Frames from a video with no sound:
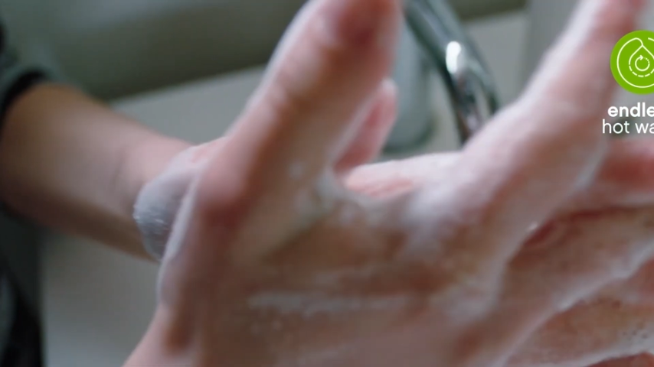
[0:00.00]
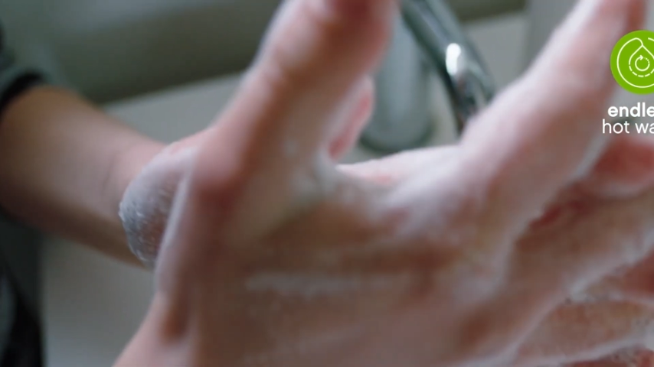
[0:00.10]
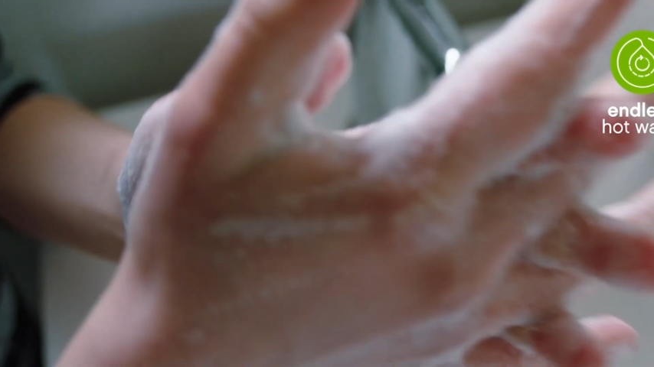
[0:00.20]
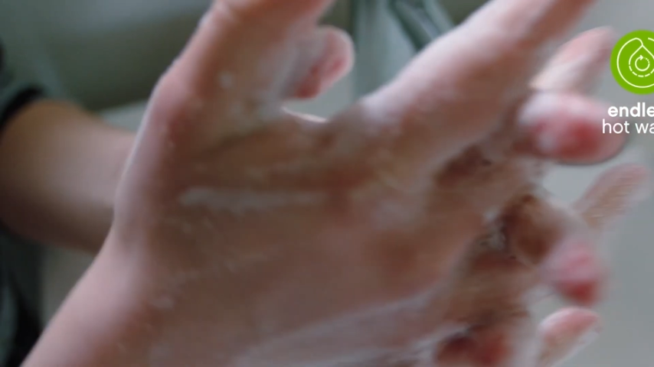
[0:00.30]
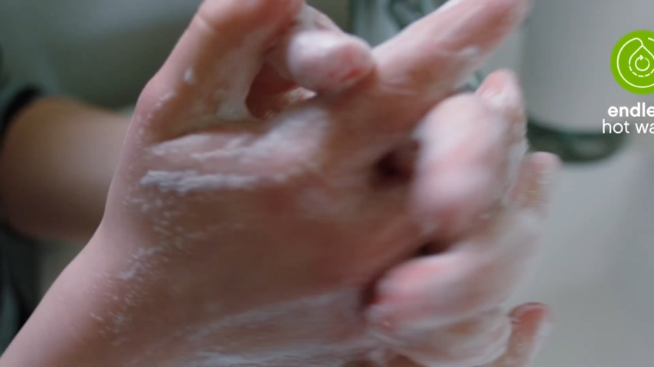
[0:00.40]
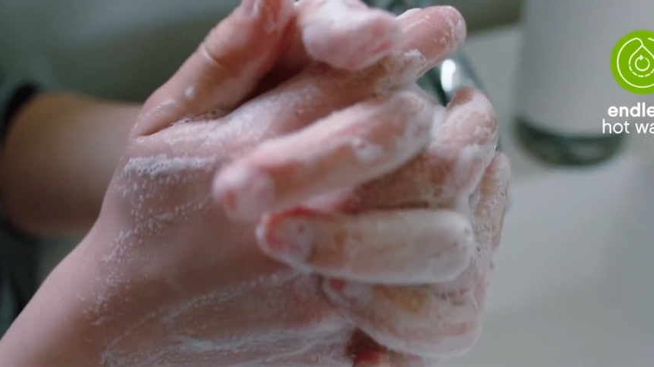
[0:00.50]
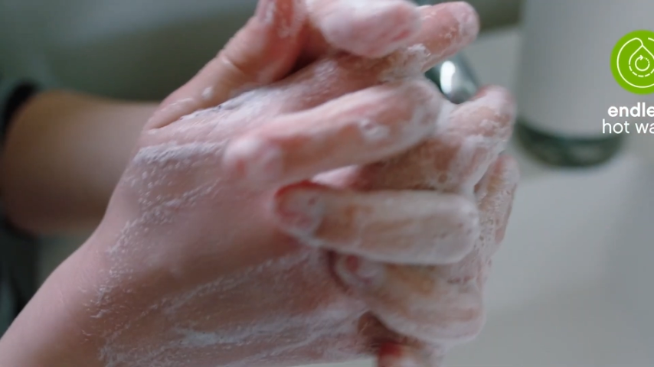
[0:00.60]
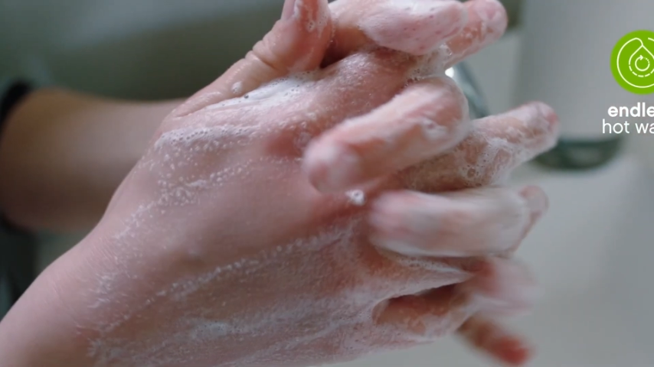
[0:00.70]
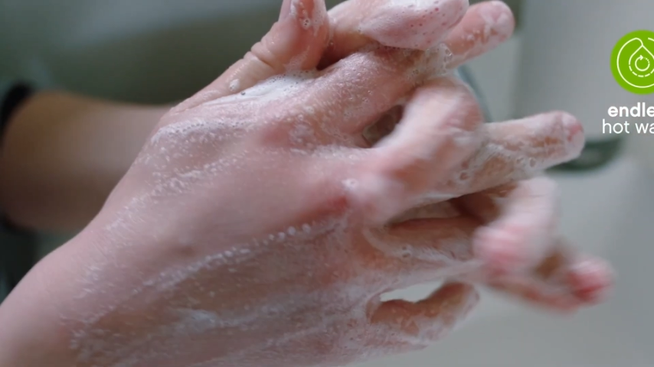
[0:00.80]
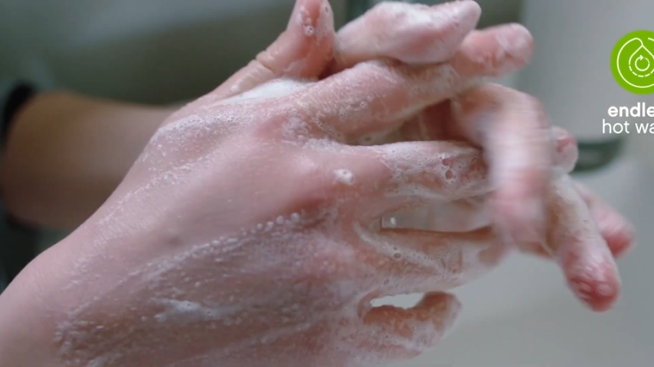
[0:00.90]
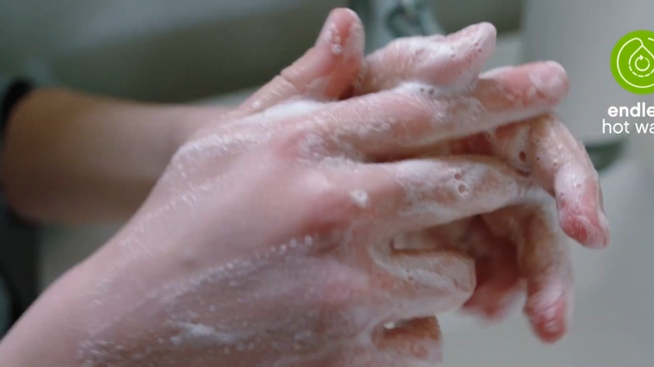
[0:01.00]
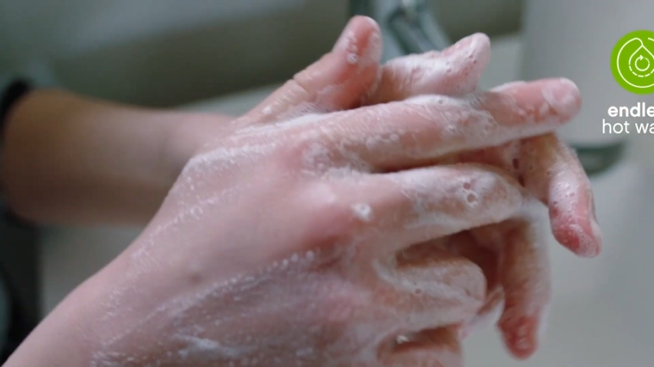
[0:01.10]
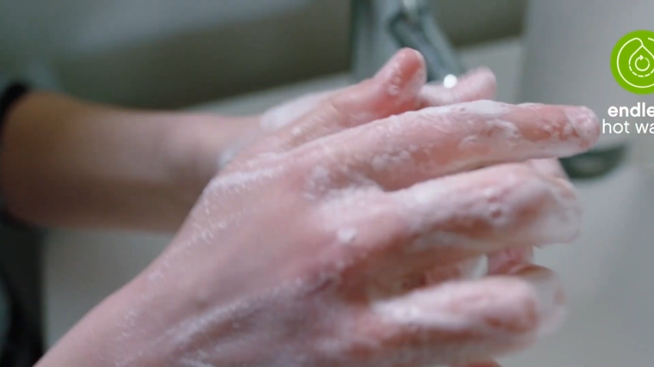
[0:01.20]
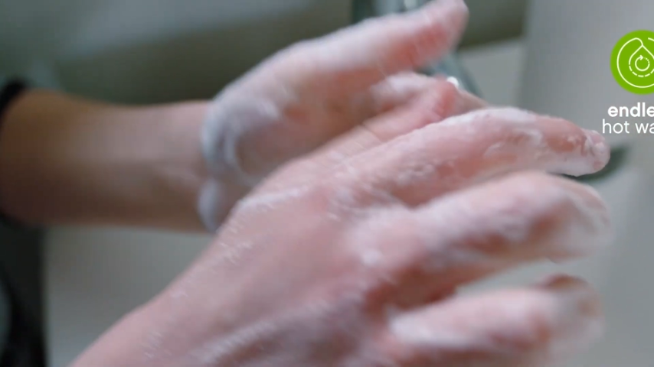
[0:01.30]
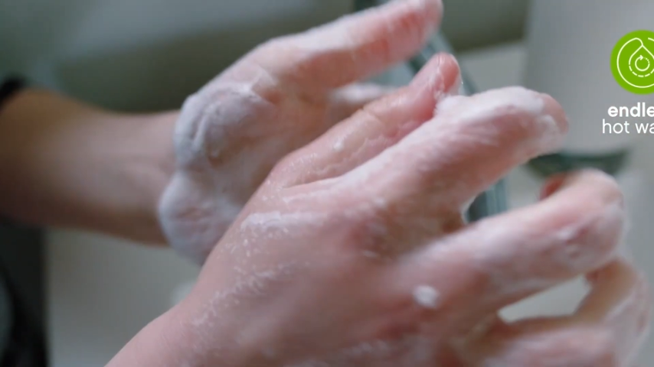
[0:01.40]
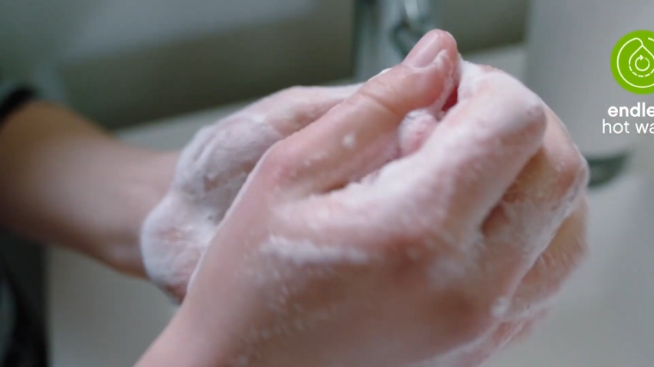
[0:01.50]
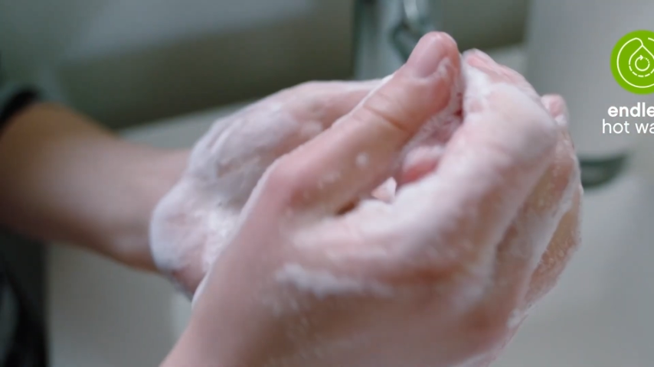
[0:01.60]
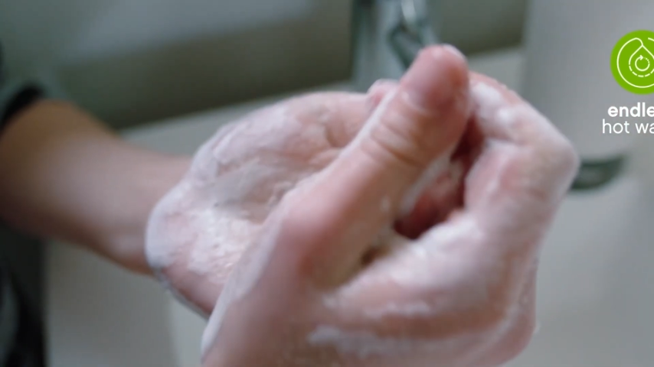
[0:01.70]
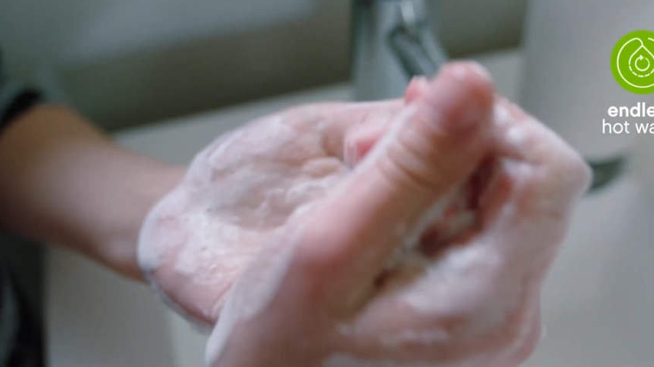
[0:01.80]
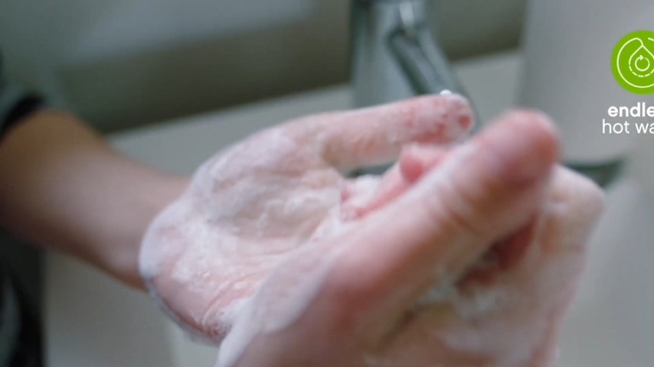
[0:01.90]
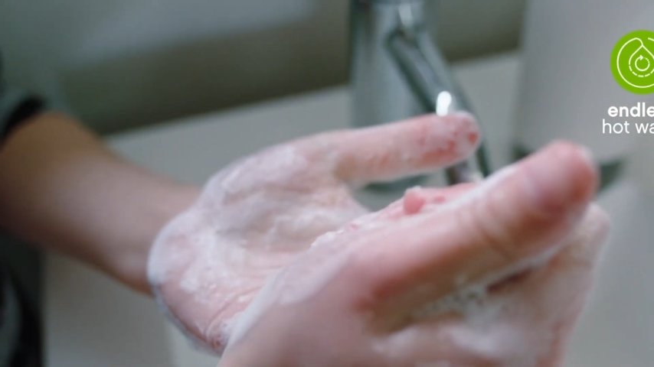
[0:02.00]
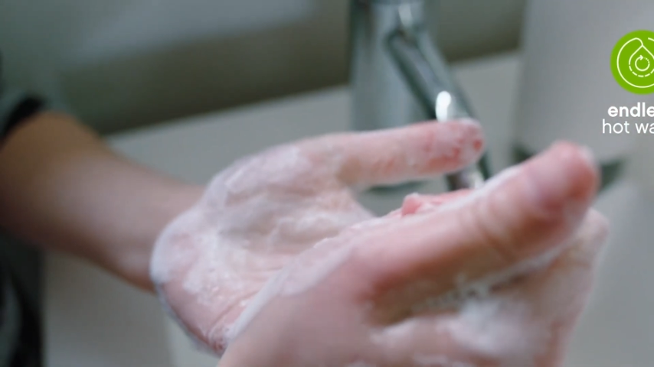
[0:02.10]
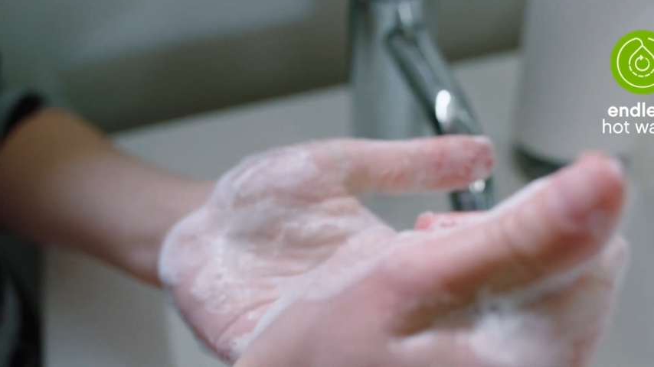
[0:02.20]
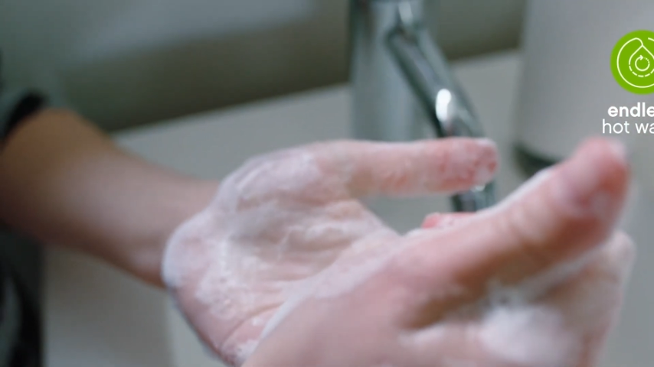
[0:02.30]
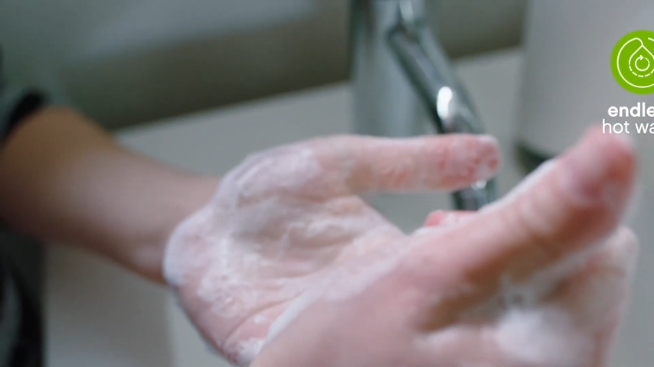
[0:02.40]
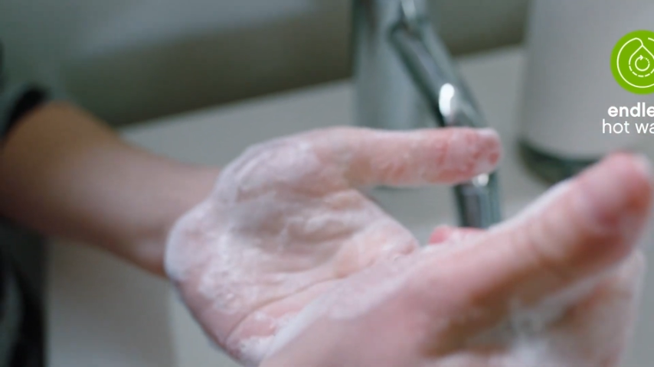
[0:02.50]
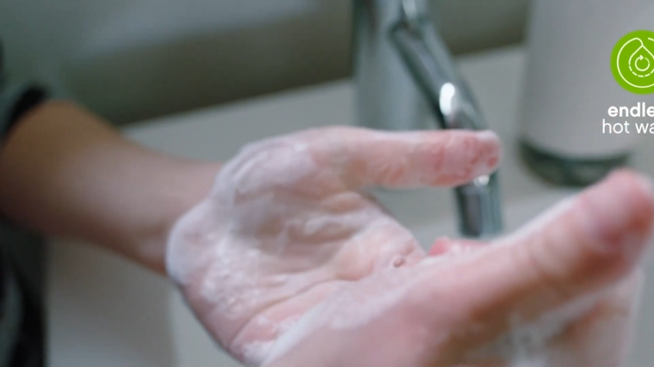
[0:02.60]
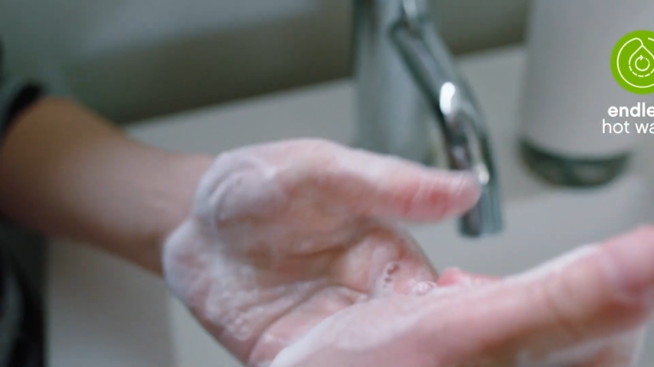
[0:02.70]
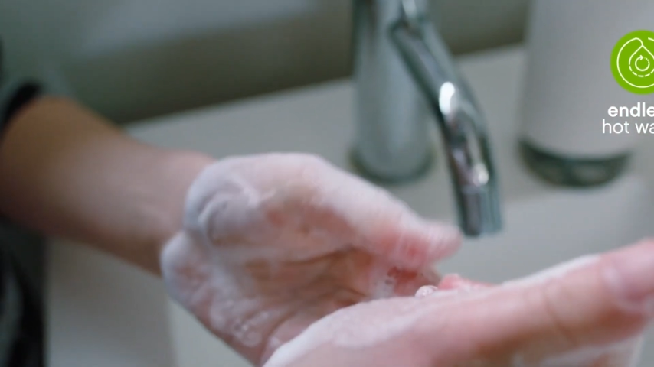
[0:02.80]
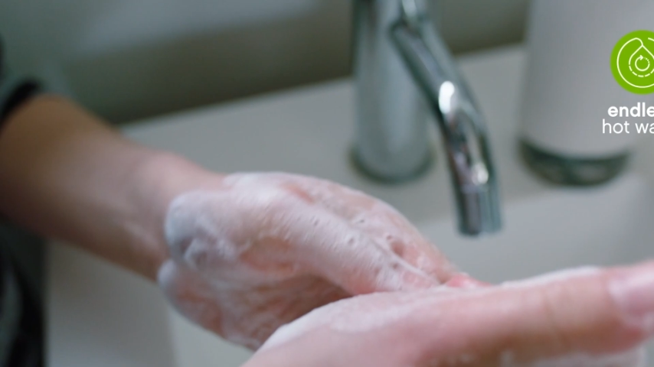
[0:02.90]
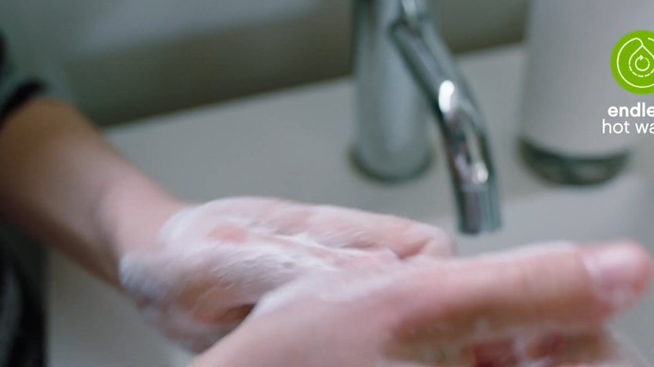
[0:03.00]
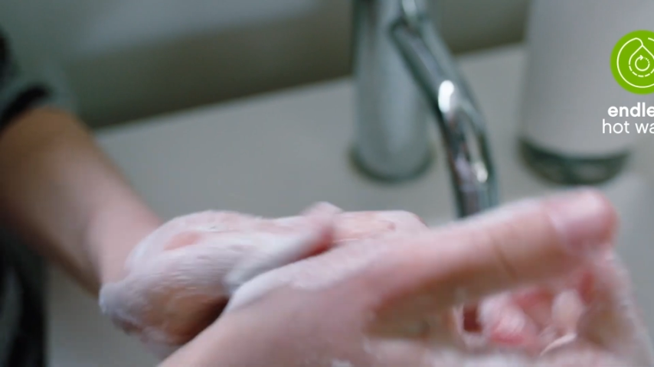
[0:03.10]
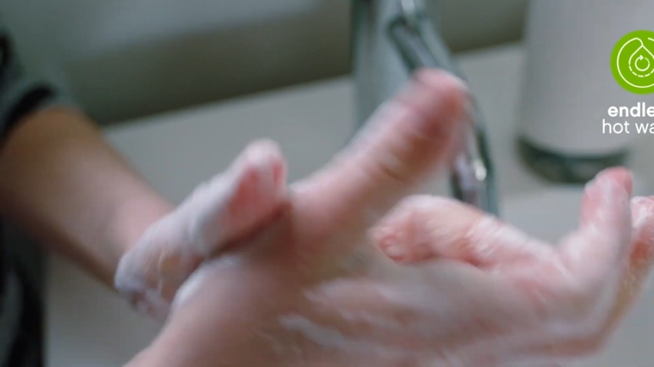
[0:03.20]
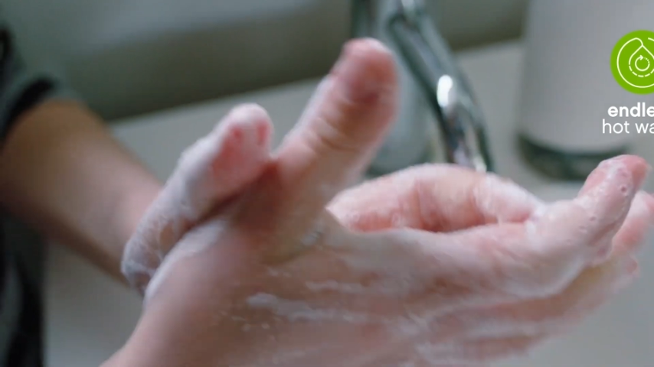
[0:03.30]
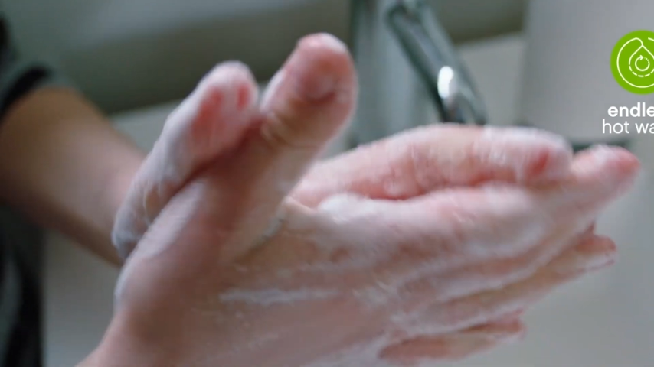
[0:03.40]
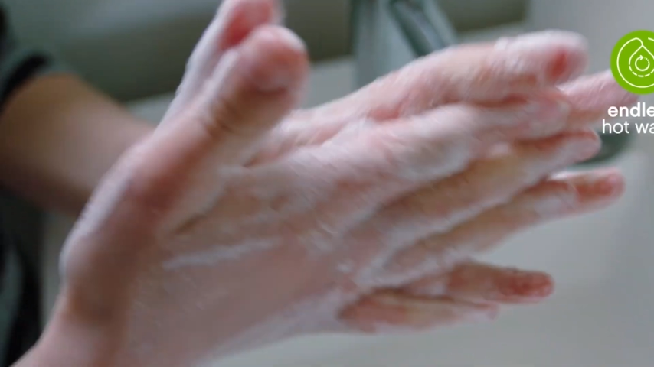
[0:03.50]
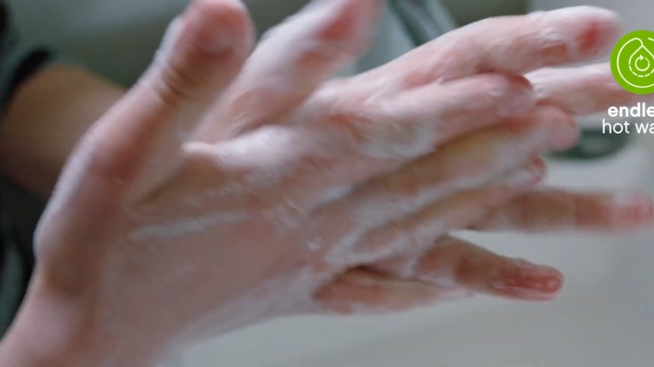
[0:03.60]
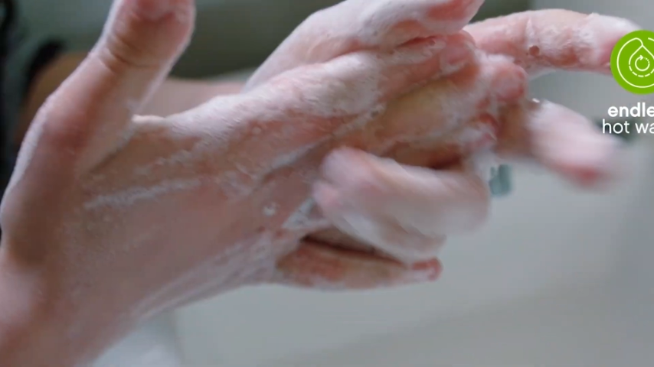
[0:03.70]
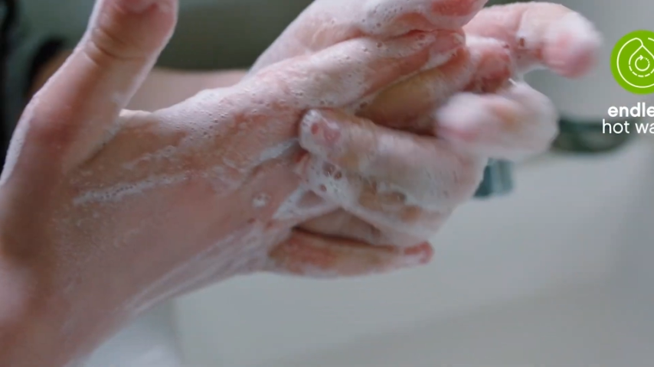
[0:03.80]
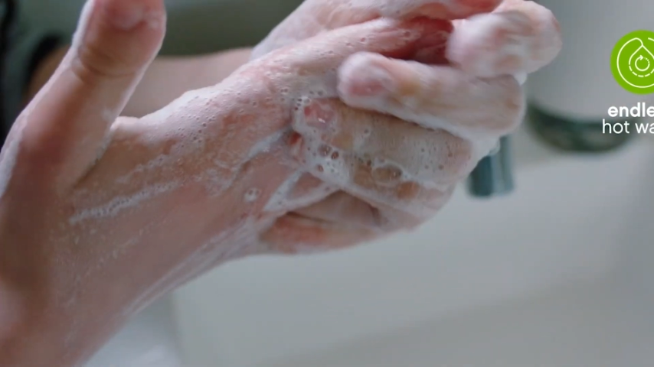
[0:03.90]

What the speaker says: [unreadable: no face in view]